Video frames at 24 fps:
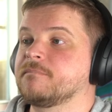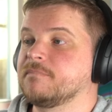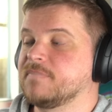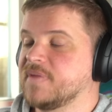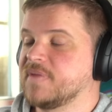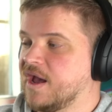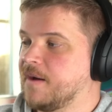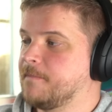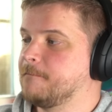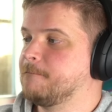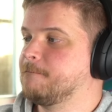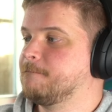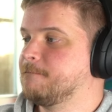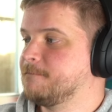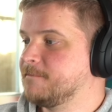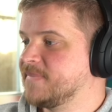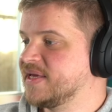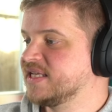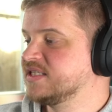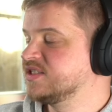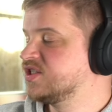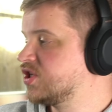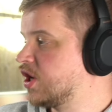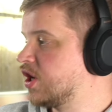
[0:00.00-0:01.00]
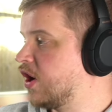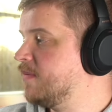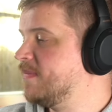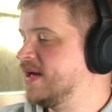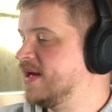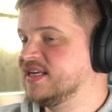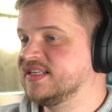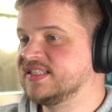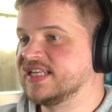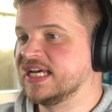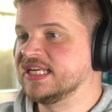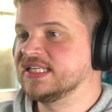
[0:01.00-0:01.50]
Yep, and so it
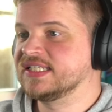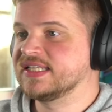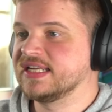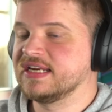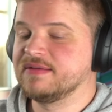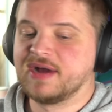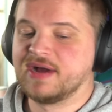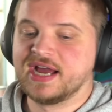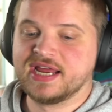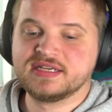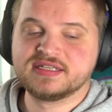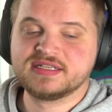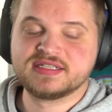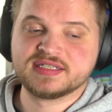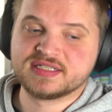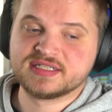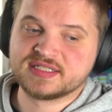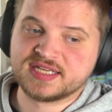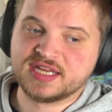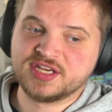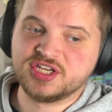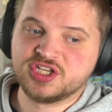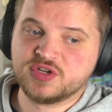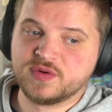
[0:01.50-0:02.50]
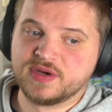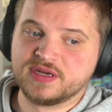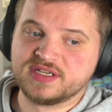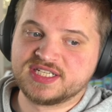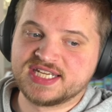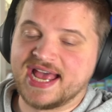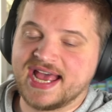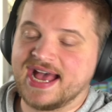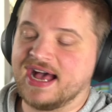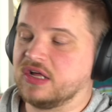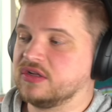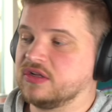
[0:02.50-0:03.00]
makes sense that he might send you a
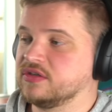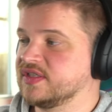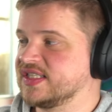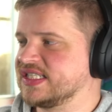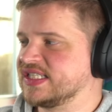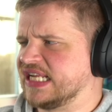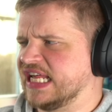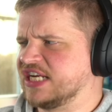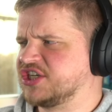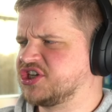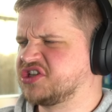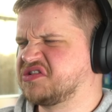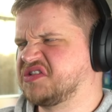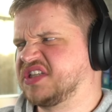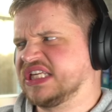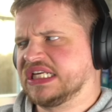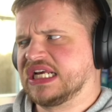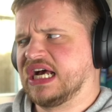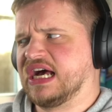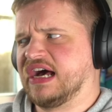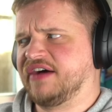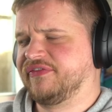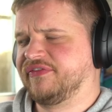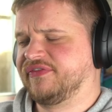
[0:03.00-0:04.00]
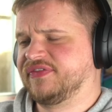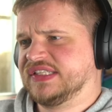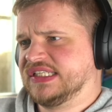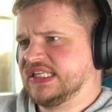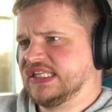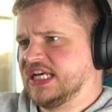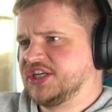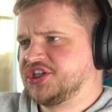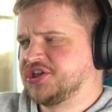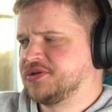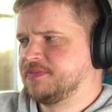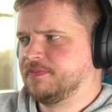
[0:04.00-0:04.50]
towel / scarf
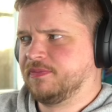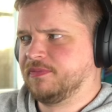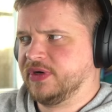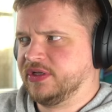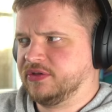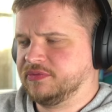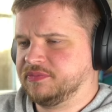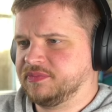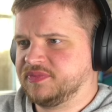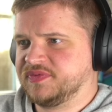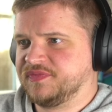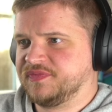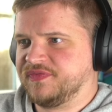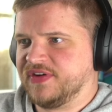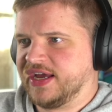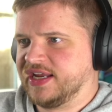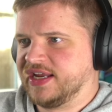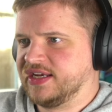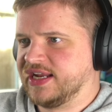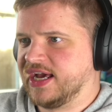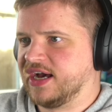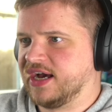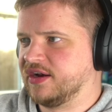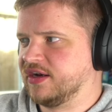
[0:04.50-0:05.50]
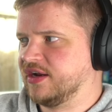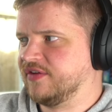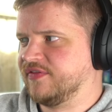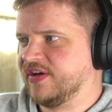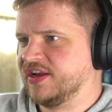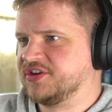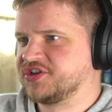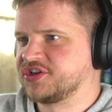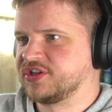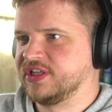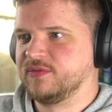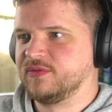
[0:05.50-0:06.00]
/ we'll find out
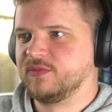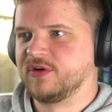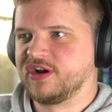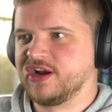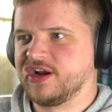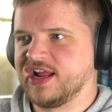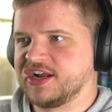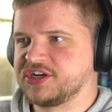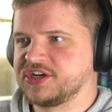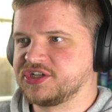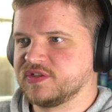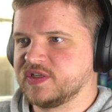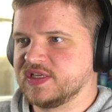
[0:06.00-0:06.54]
eventually what it actually